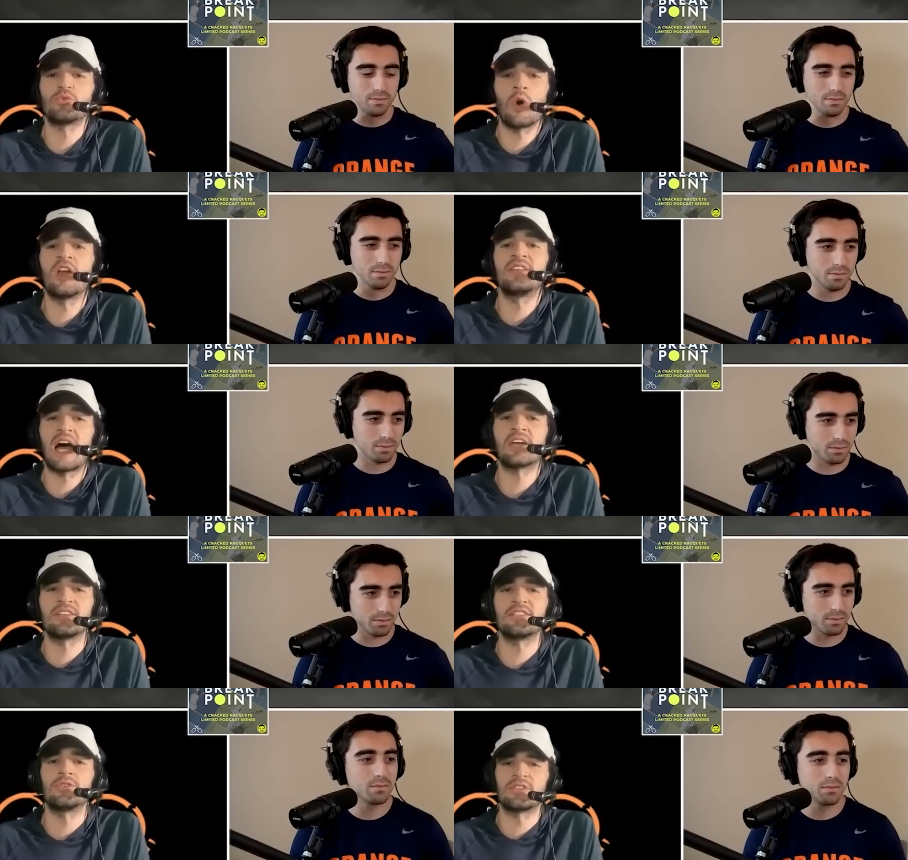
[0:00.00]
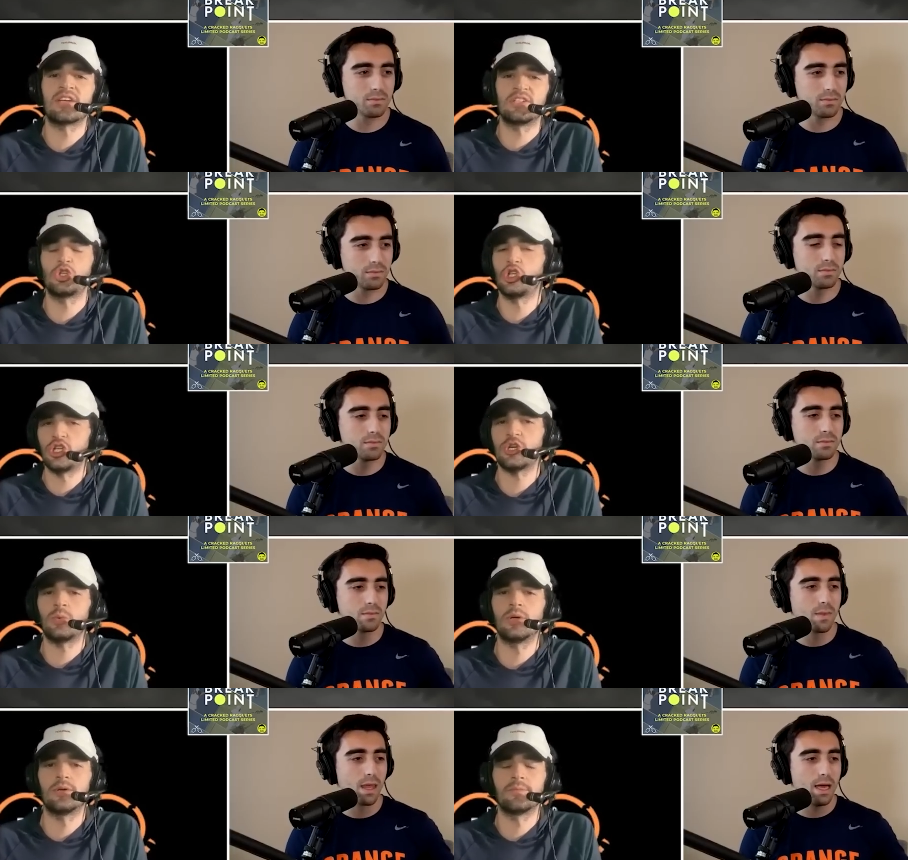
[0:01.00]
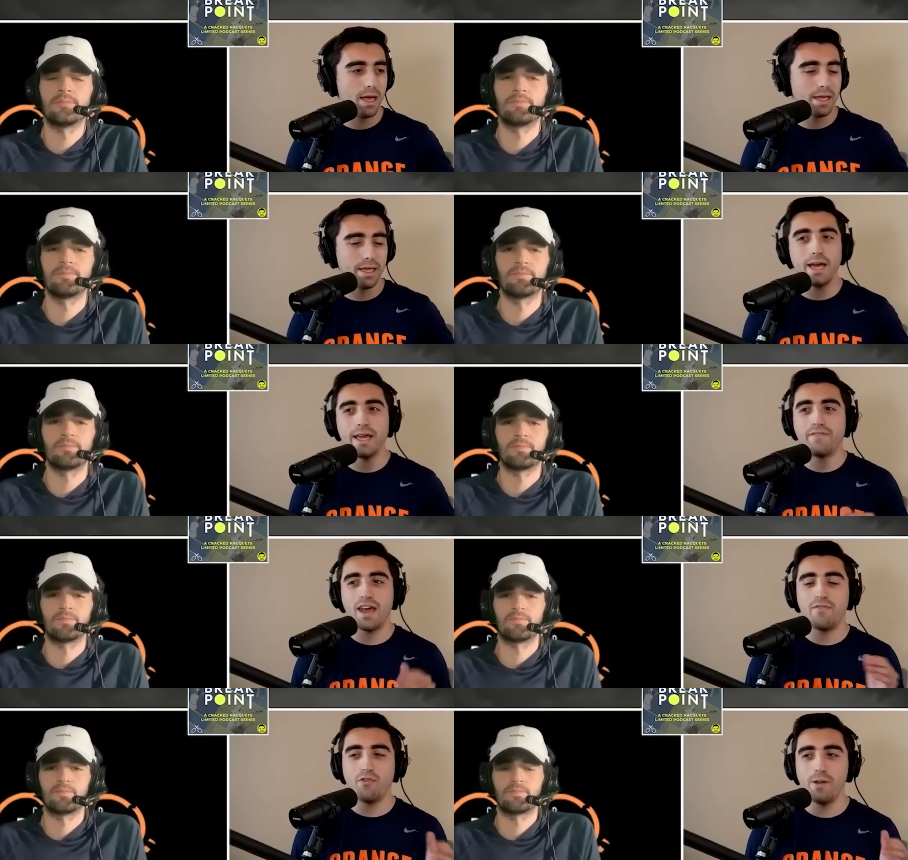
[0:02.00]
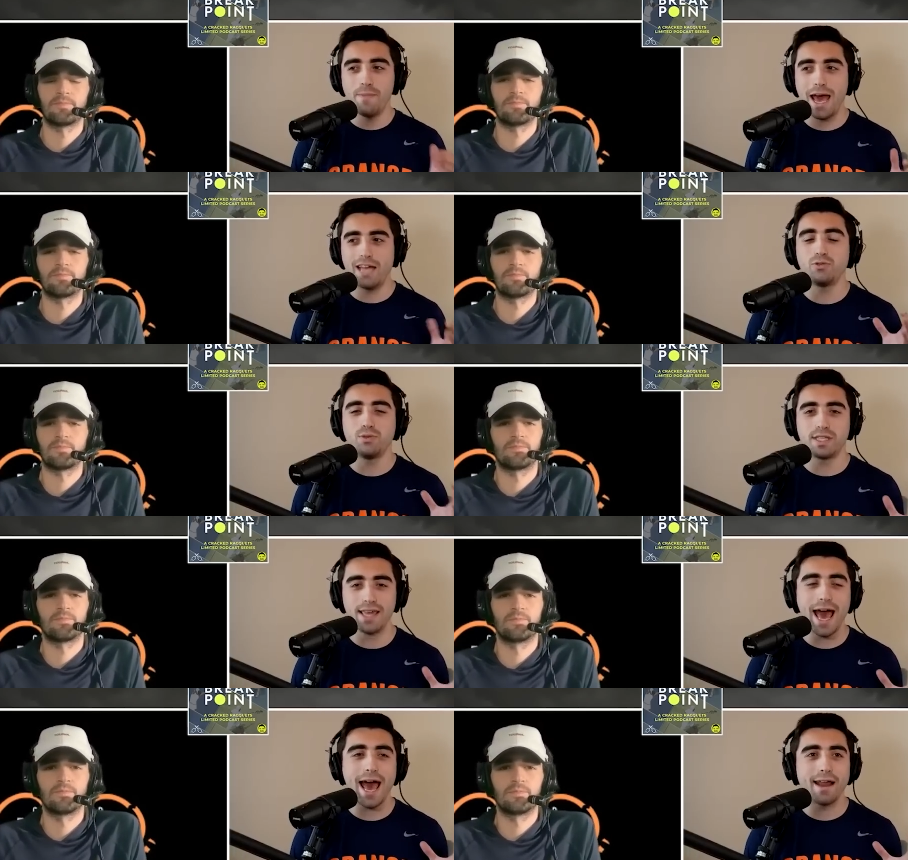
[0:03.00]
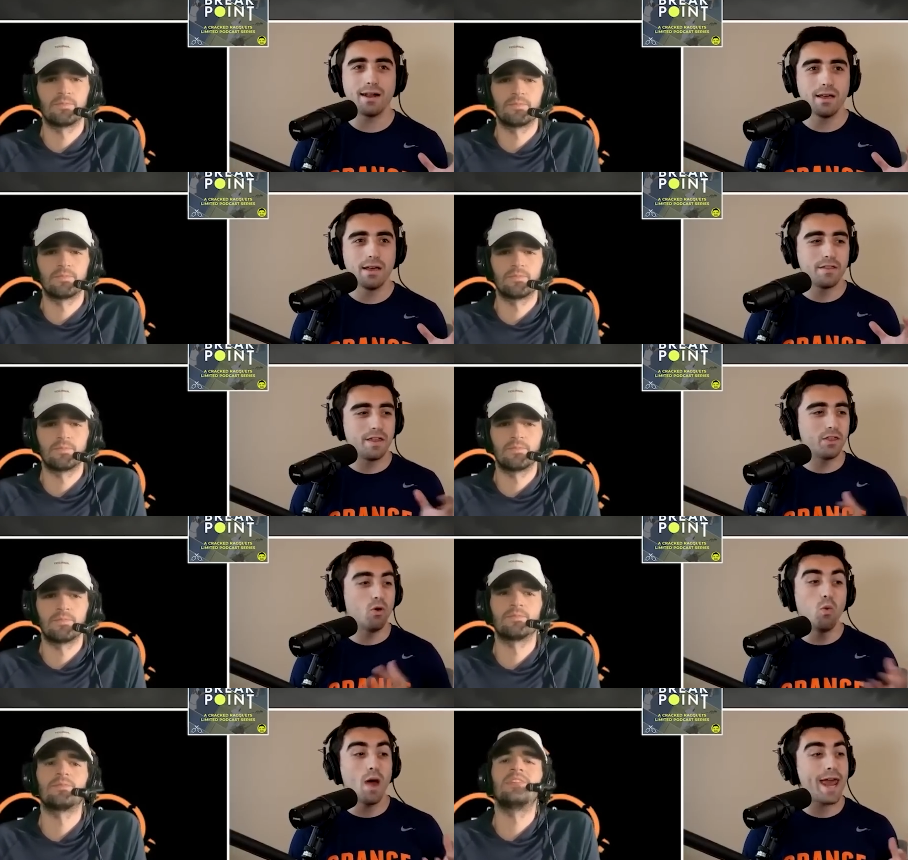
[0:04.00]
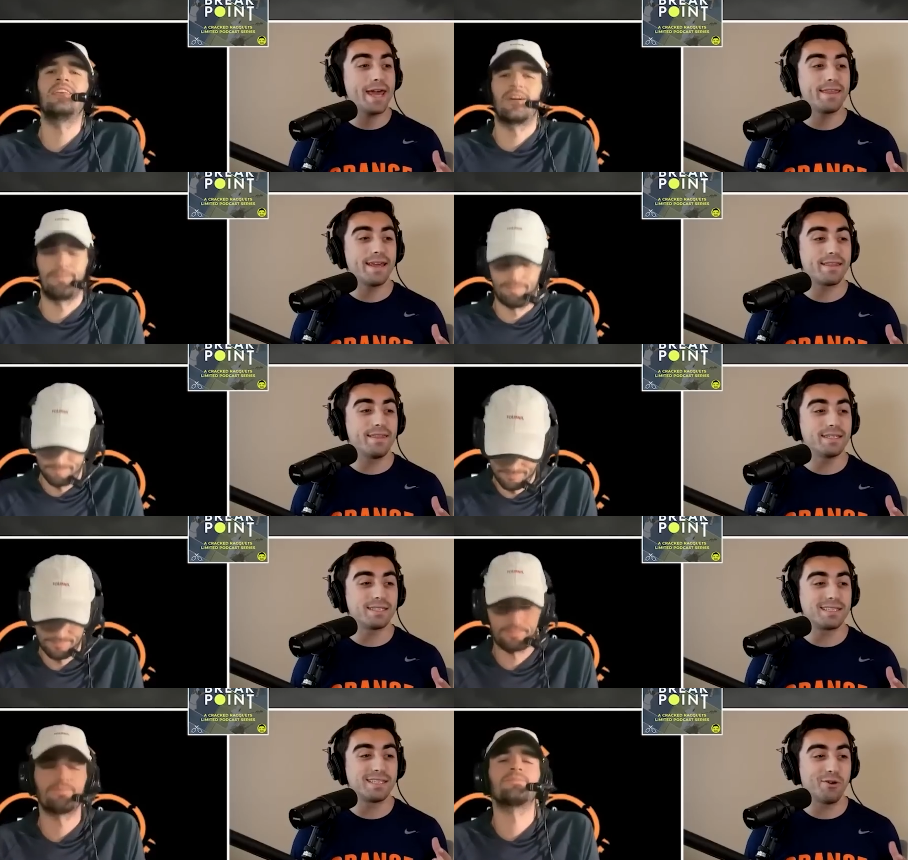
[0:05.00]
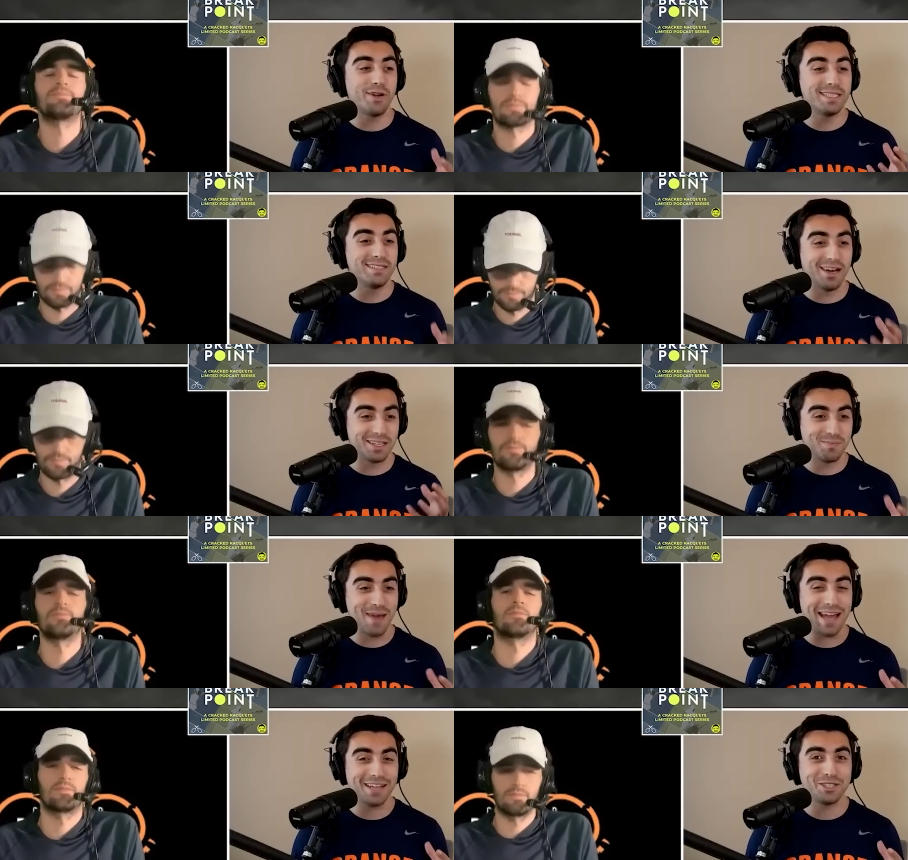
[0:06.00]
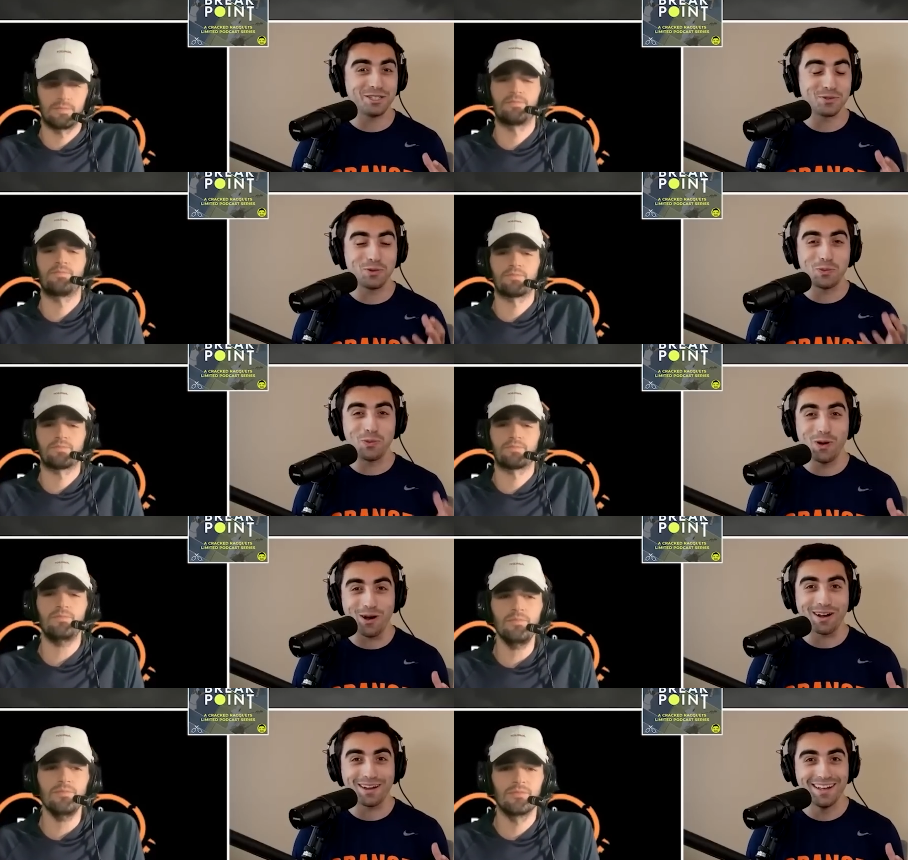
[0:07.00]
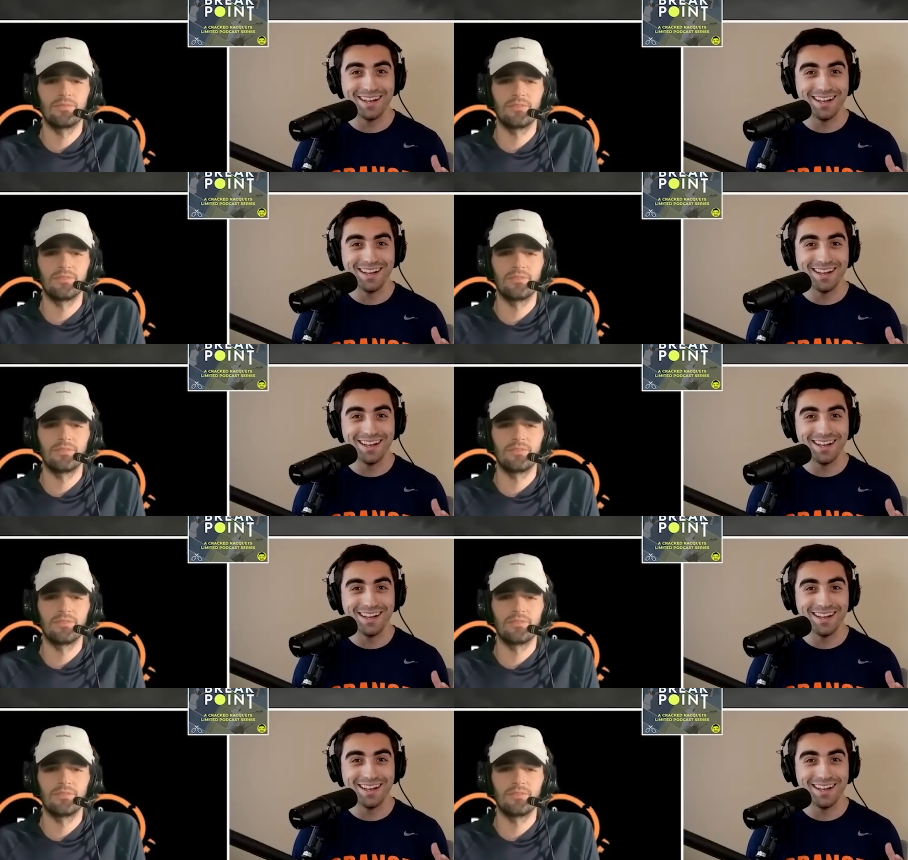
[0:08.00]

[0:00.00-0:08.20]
Speaker 1: a docu series like this should do.
Speaker 2: Yeah, if every match was that, then the way yeah. that this series does matches would work.